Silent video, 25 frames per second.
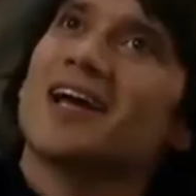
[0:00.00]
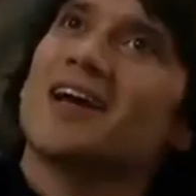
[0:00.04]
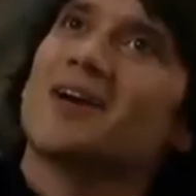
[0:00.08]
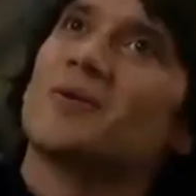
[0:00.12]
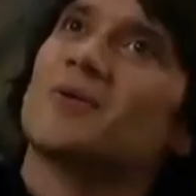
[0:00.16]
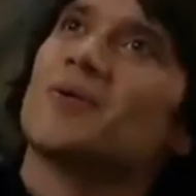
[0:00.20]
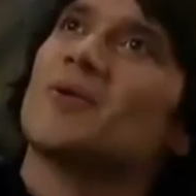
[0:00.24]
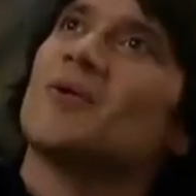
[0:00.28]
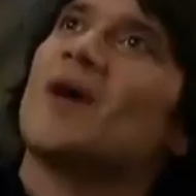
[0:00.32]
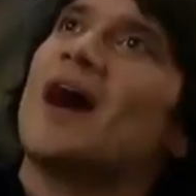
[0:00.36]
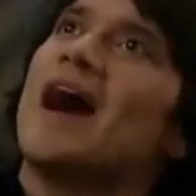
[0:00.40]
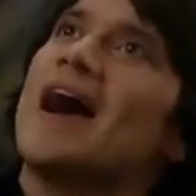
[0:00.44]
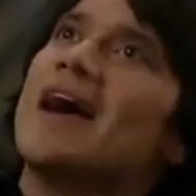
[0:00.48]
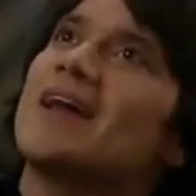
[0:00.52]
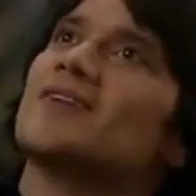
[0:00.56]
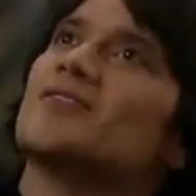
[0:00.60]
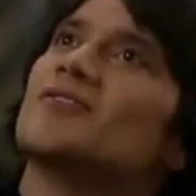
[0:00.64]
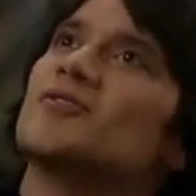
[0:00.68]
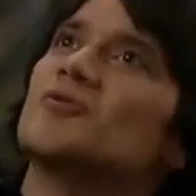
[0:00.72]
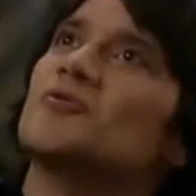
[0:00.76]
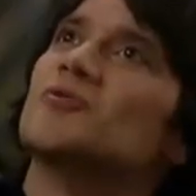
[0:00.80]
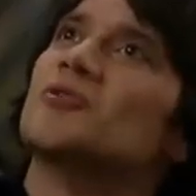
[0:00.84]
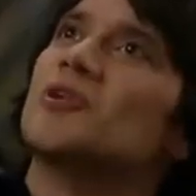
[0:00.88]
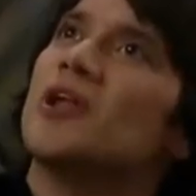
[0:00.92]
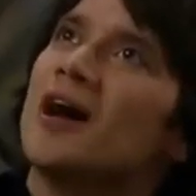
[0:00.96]
not like I don't know how
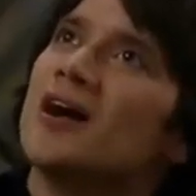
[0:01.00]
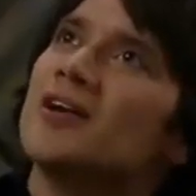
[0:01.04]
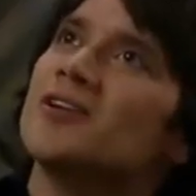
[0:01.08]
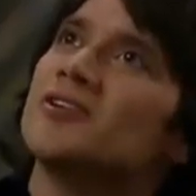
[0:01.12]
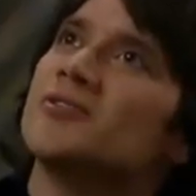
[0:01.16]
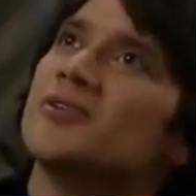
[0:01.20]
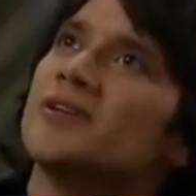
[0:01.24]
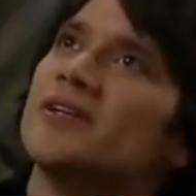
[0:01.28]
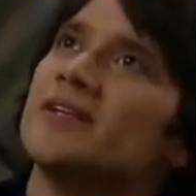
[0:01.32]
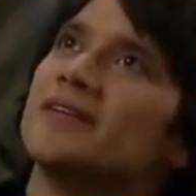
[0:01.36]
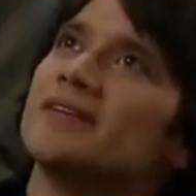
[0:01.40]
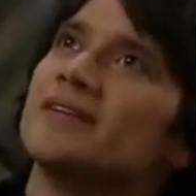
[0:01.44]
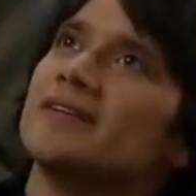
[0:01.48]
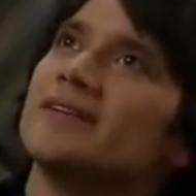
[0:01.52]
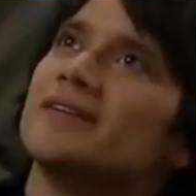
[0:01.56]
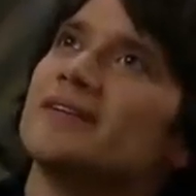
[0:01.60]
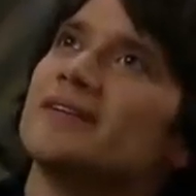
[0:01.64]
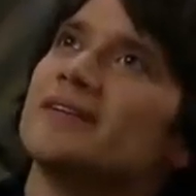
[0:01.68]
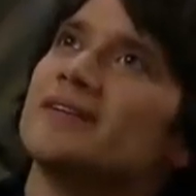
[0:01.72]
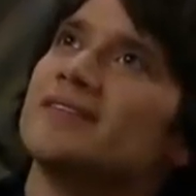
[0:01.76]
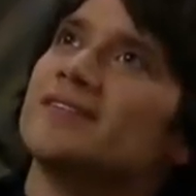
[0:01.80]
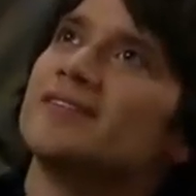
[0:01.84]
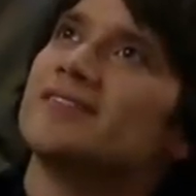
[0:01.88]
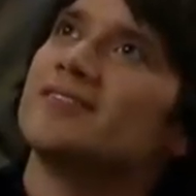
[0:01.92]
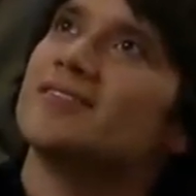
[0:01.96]
to do laundry.
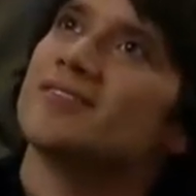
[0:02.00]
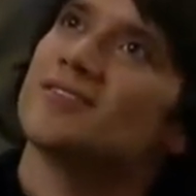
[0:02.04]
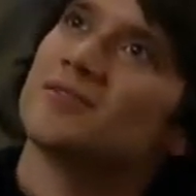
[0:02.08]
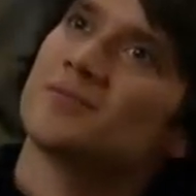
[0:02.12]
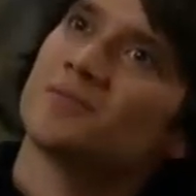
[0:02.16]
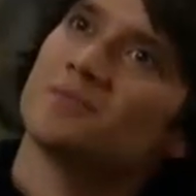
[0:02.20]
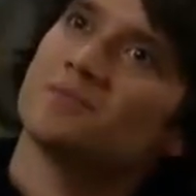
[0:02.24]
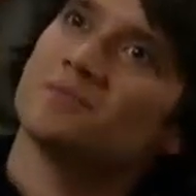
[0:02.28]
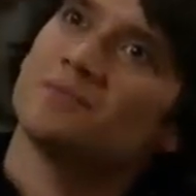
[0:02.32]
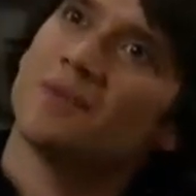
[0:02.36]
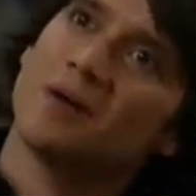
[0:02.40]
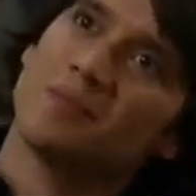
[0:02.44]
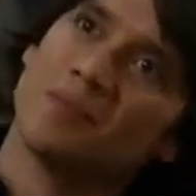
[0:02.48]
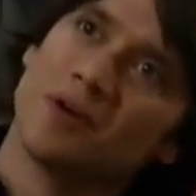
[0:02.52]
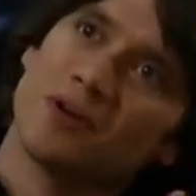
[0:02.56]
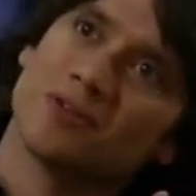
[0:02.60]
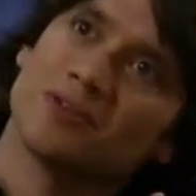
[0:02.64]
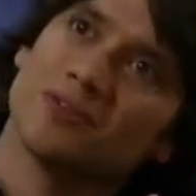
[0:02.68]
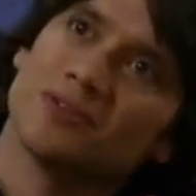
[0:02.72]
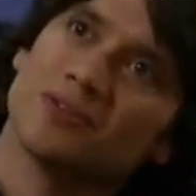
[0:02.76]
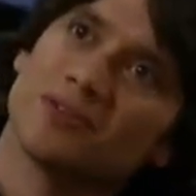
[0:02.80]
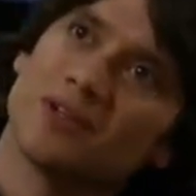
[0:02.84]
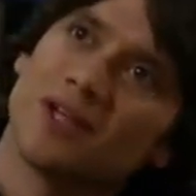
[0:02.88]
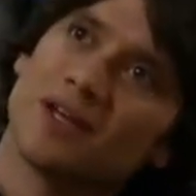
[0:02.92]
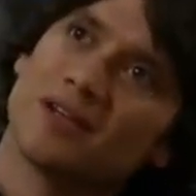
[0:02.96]
It's just my
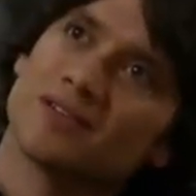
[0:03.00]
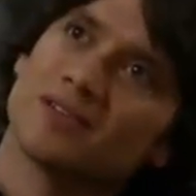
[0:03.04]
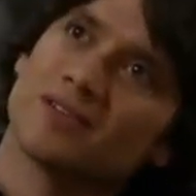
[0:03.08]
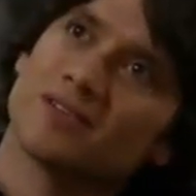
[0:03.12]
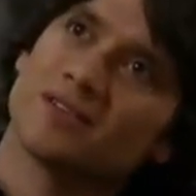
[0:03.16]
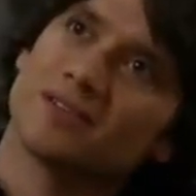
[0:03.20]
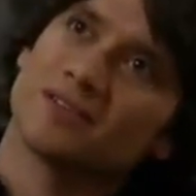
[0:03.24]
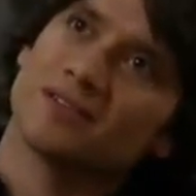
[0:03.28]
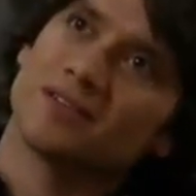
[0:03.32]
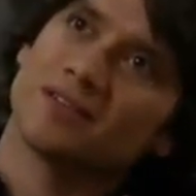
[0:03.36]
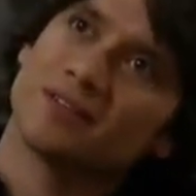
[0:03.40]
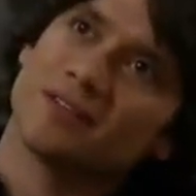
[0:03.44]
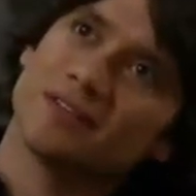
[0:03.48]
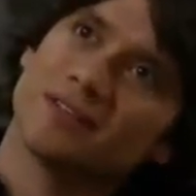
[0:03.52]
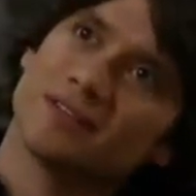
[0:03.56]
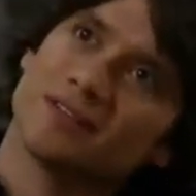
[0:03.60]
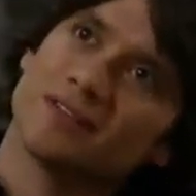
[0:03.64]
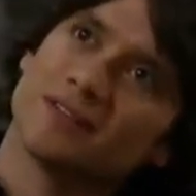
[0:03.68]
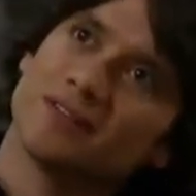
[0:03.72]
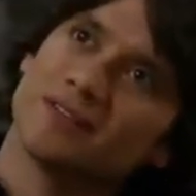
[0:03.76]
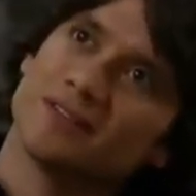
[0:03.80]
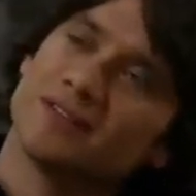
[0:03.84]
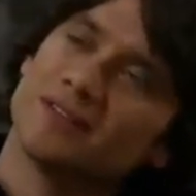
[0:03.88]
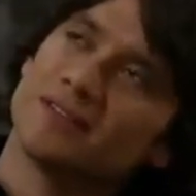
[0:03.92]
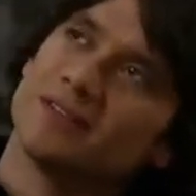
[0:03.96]
mother likes to
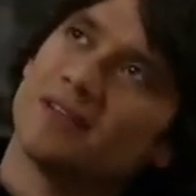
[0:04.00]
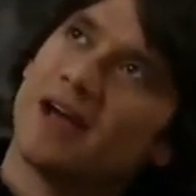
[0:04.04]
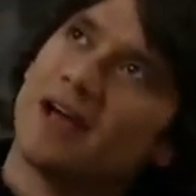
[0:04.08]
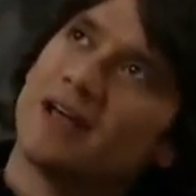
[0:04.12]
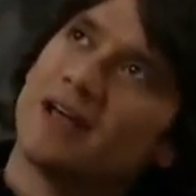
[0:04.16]
think that